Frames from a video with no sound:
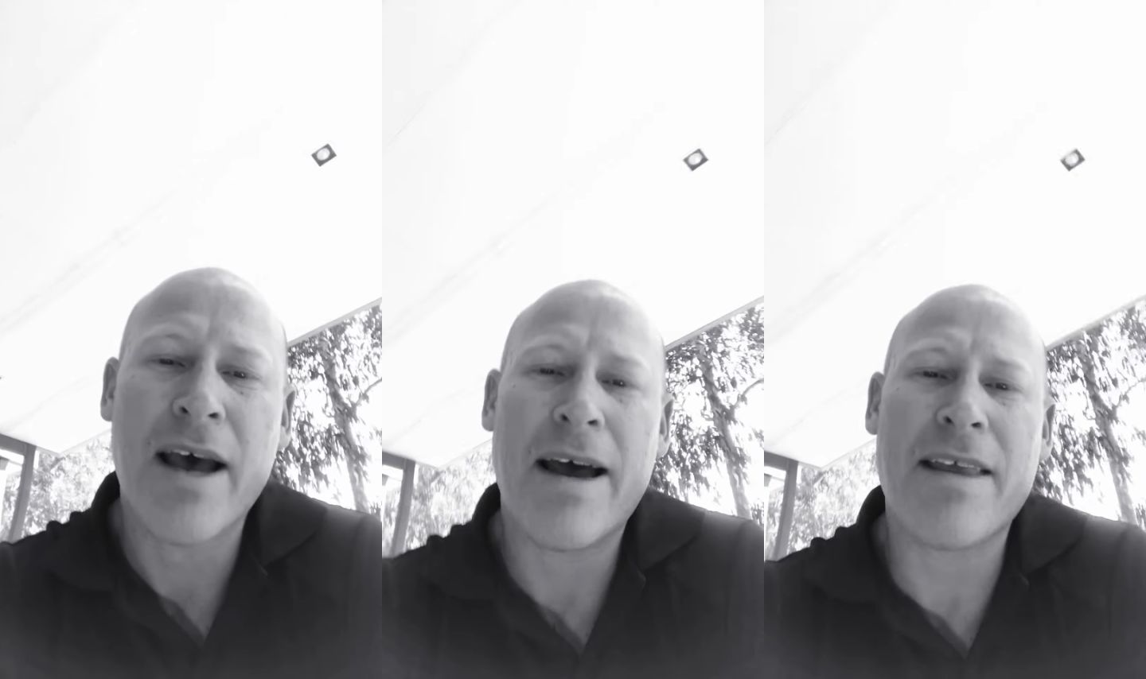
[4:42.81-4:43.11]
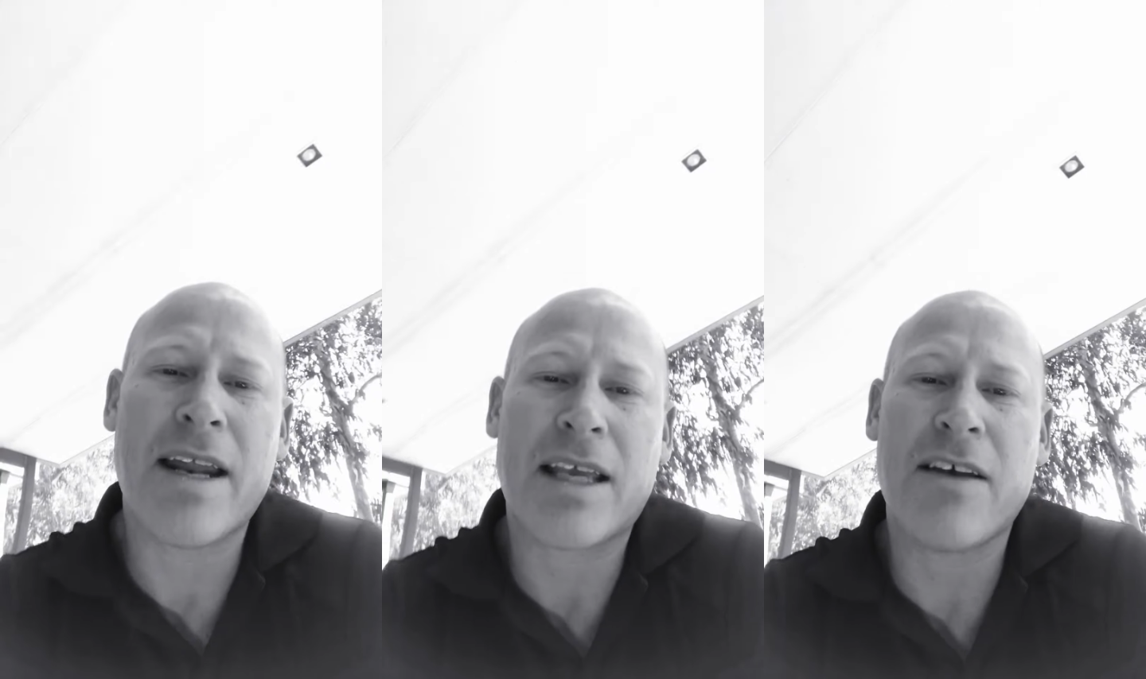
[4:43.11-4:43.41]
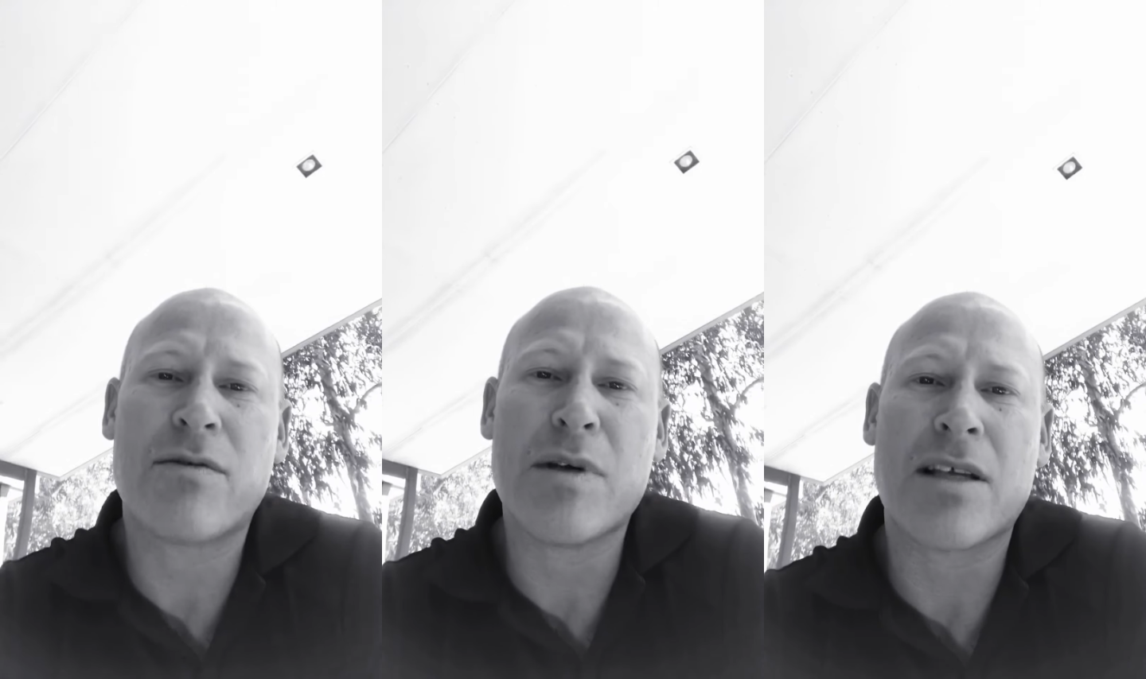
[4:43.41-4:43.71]
And then it
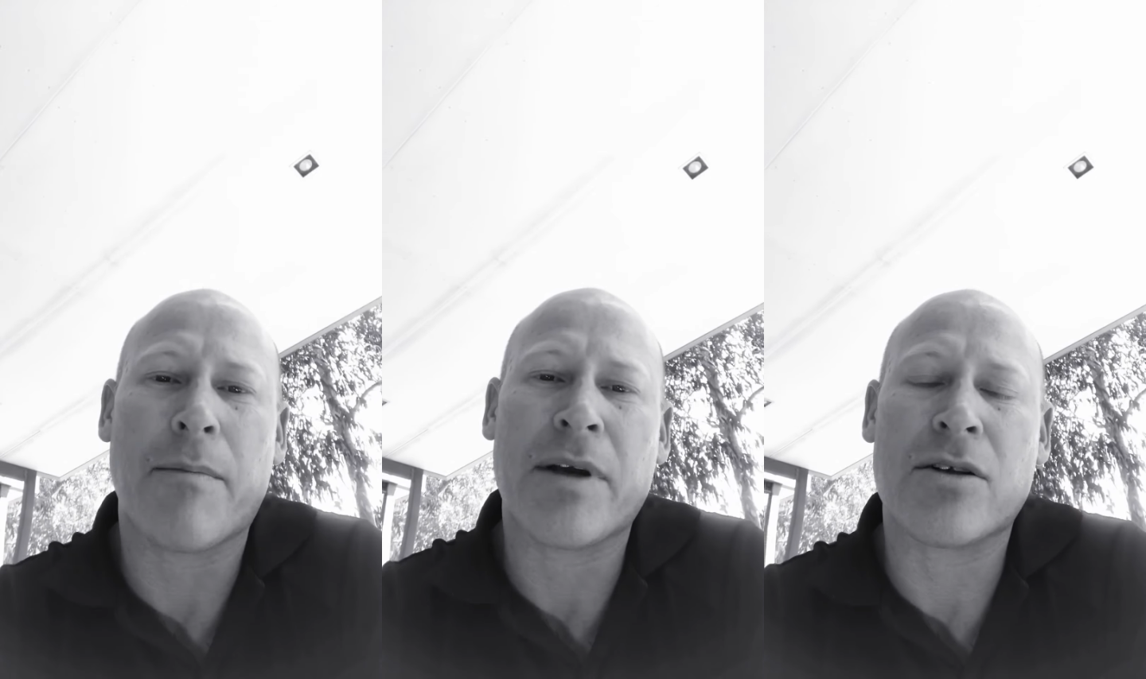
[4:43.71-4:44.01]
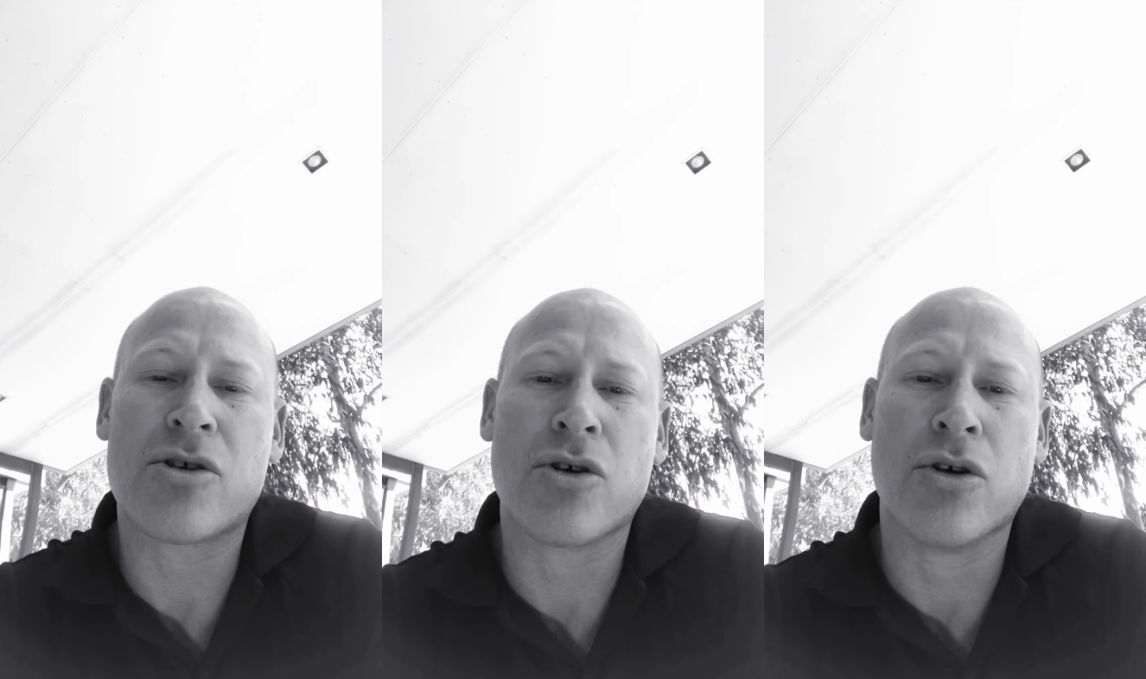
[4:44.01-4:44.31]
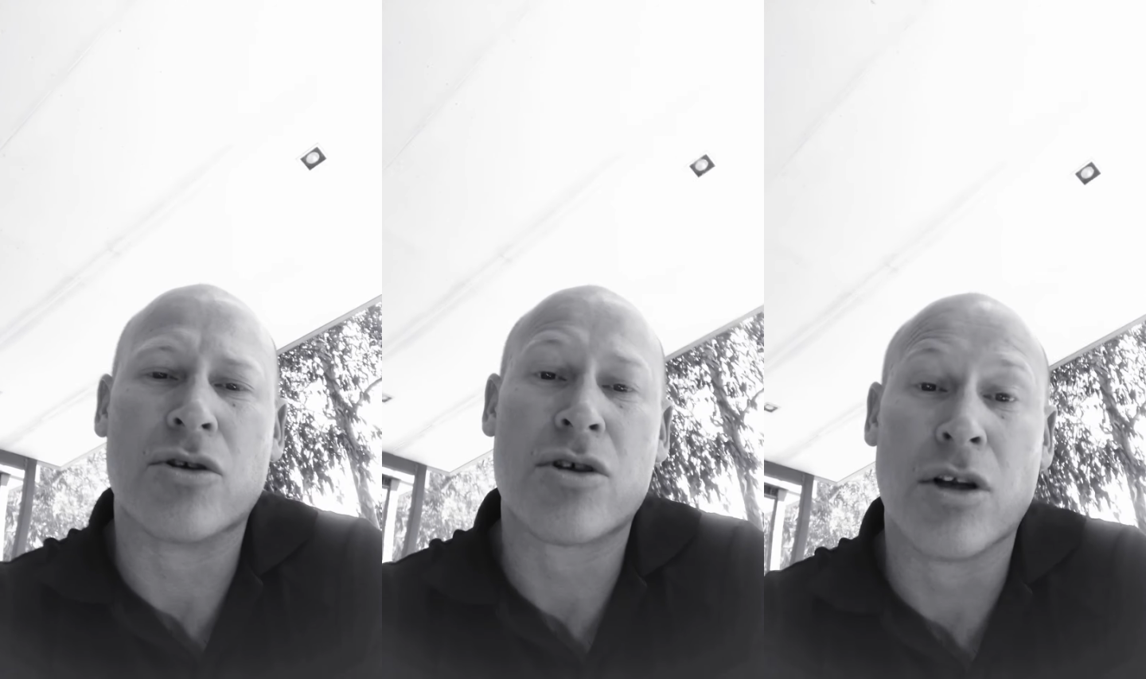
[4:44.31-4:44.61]
gives me something
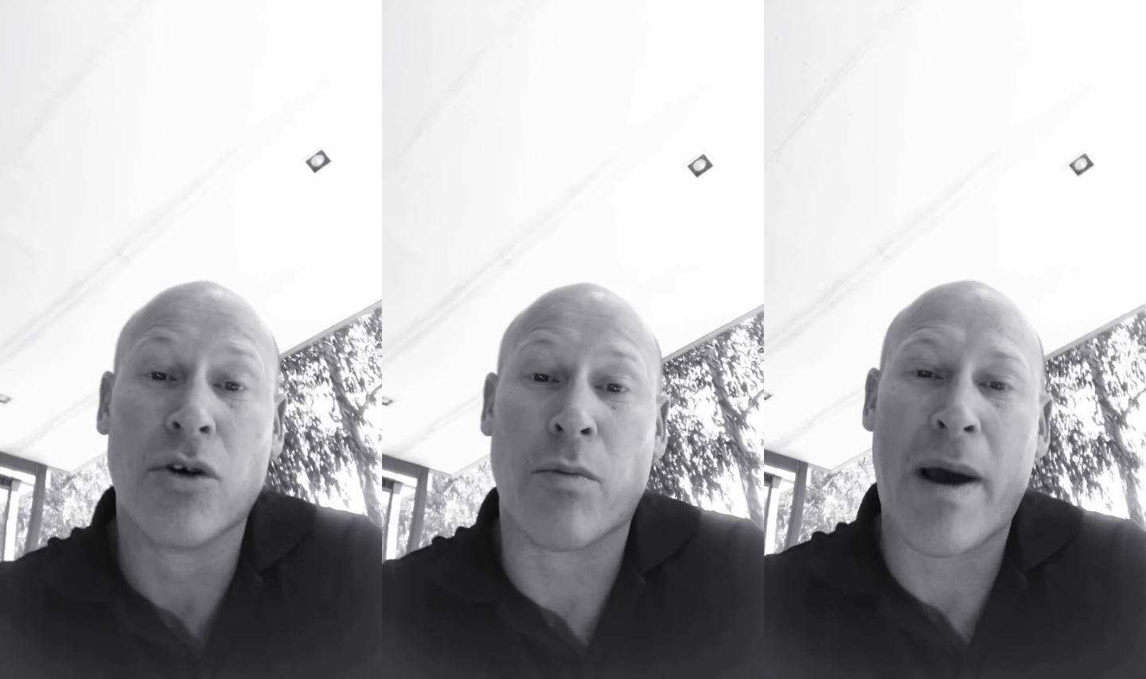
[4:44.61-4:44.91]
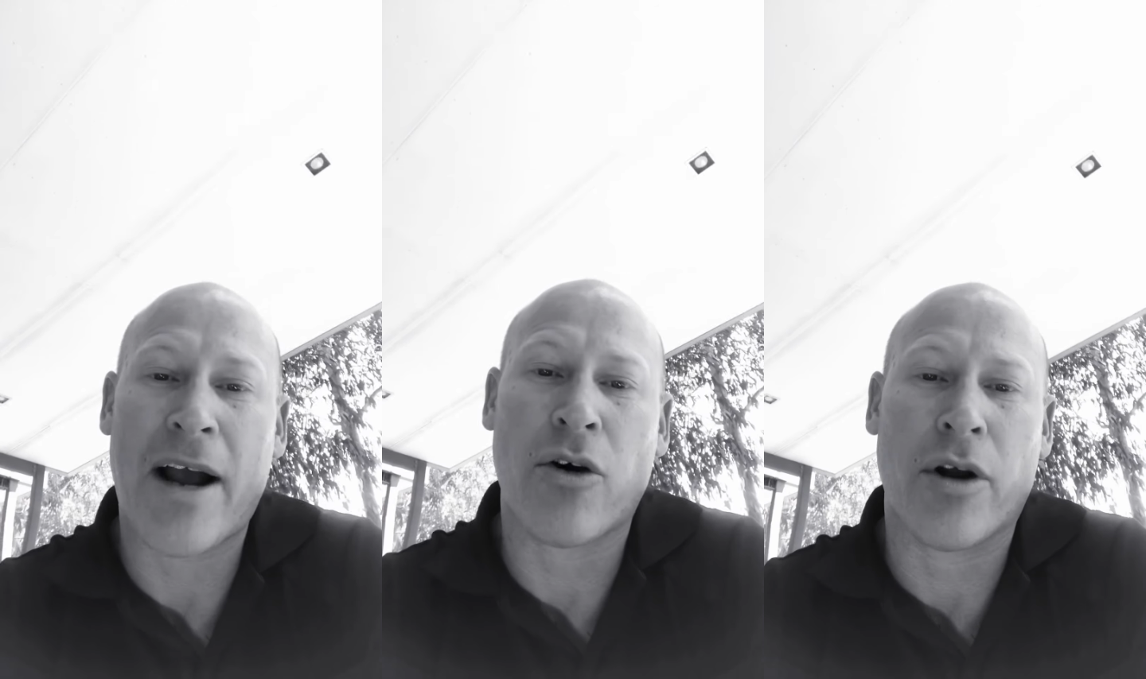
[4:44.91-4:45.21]
to look back